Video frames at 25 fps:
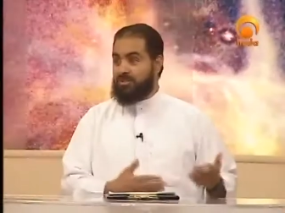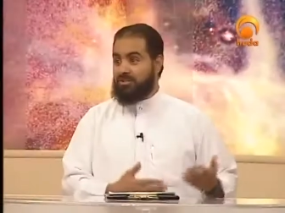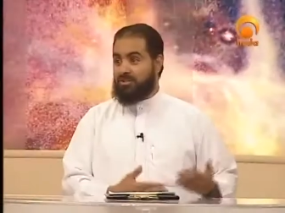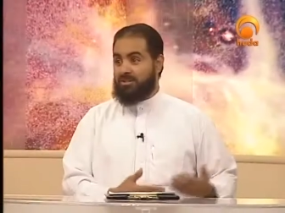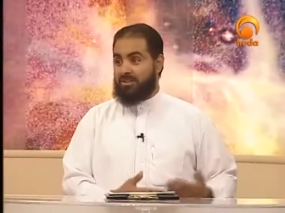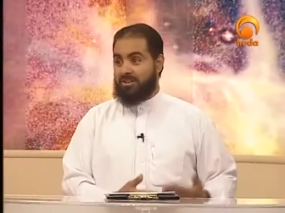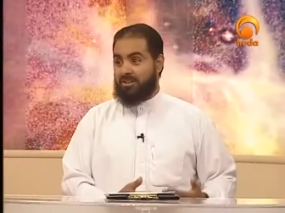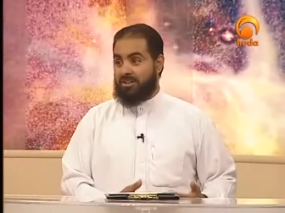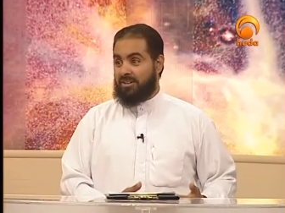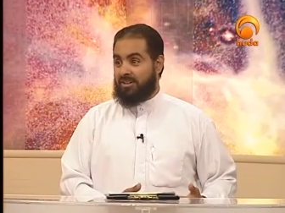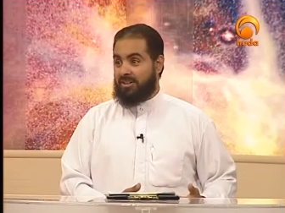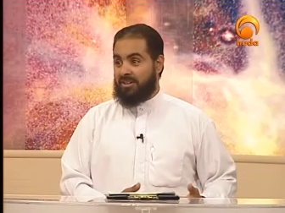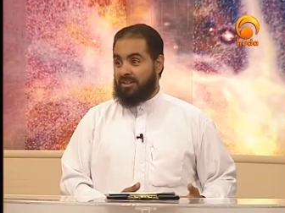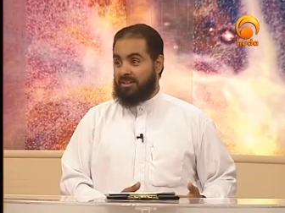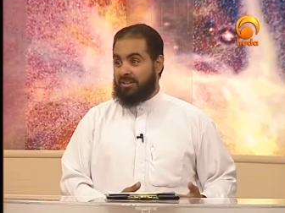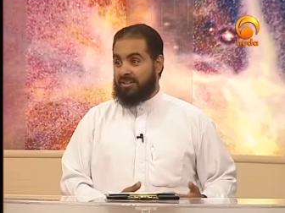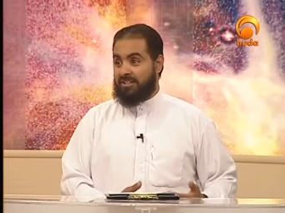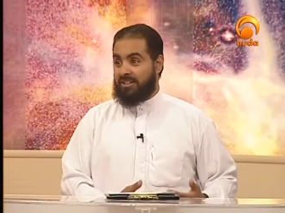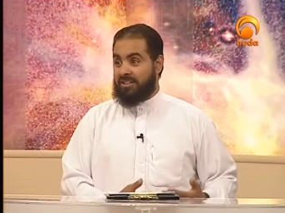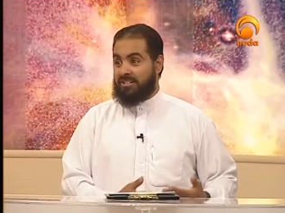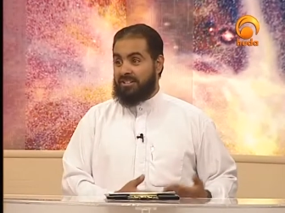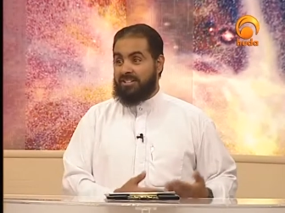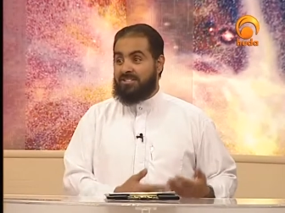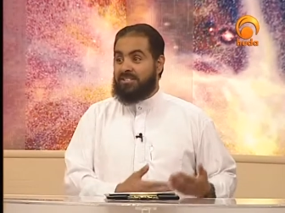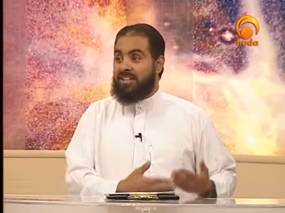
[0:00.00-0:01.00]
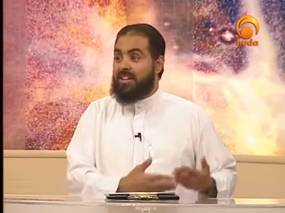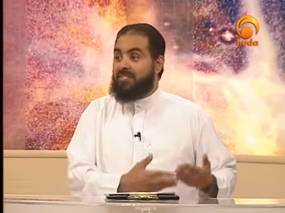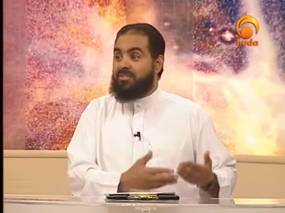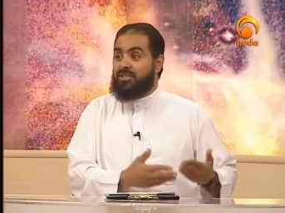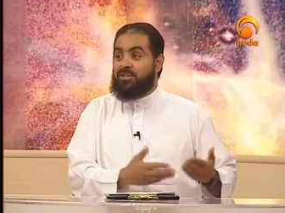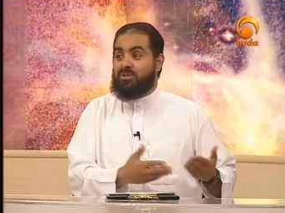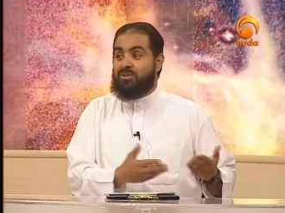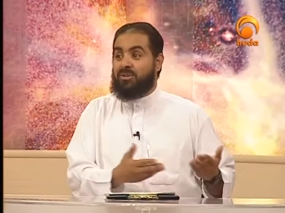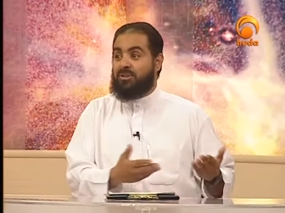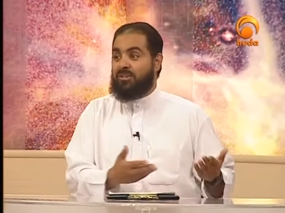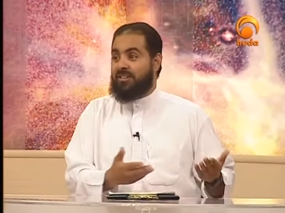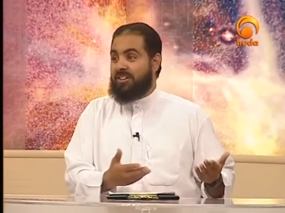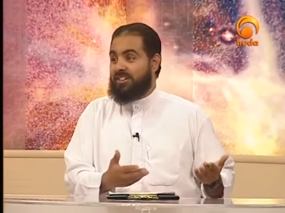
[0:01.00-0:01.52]
sto uh, it doesn't have a
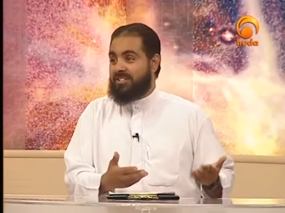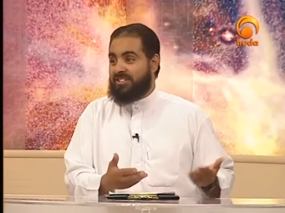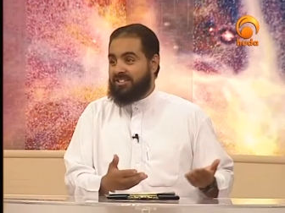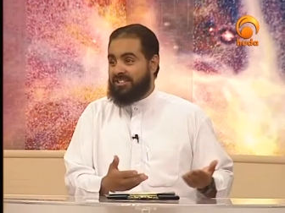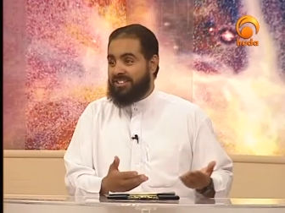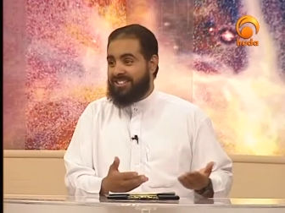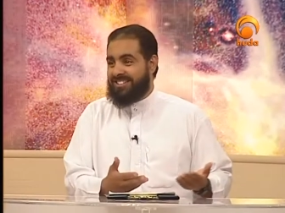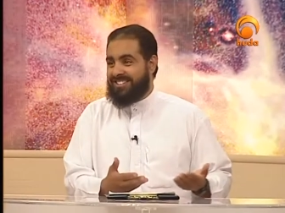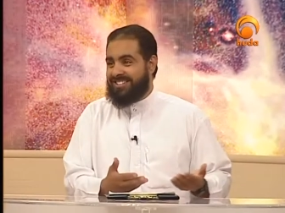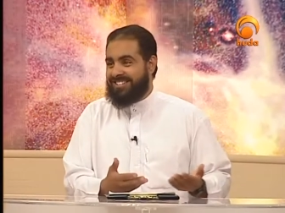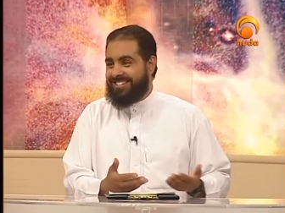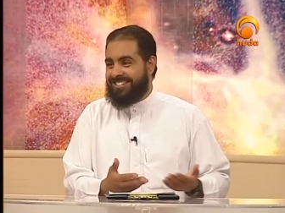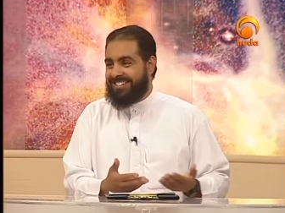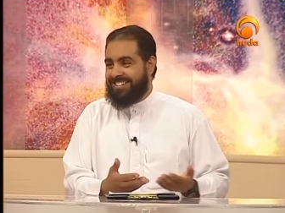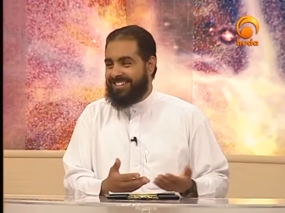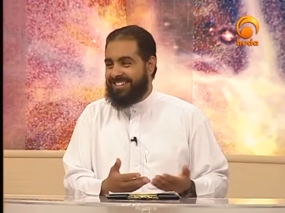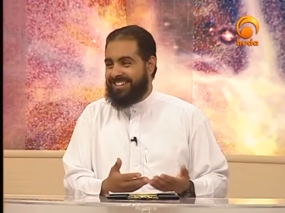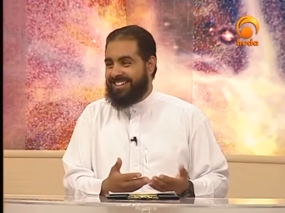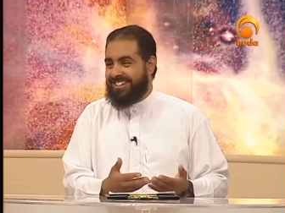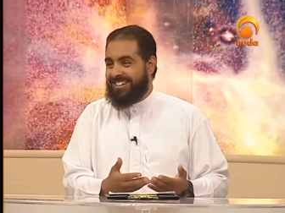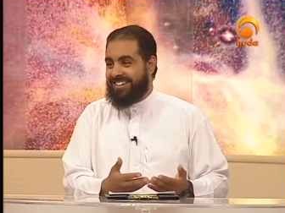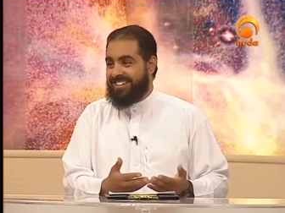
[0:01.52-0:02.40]
storage. Yeah.